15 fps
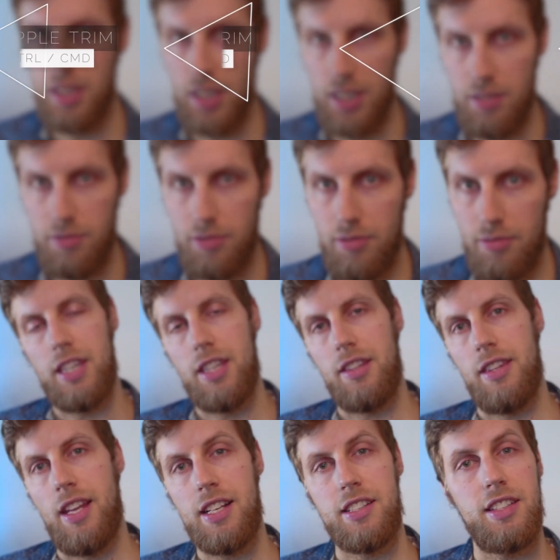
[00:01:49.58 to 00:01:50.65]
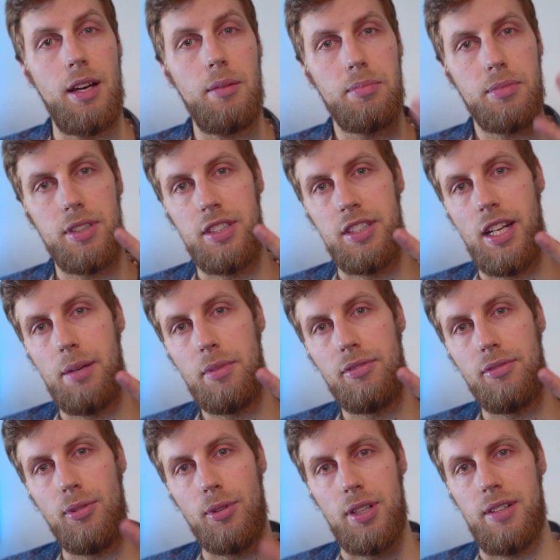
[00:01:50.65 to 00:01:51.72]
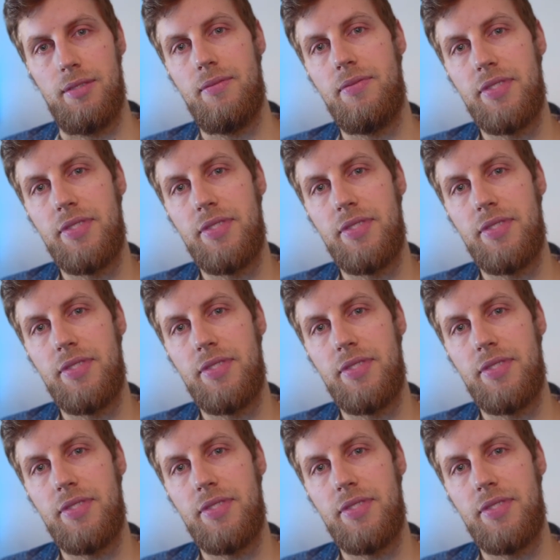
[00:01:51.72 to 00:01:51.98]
leave. Next up, number 4.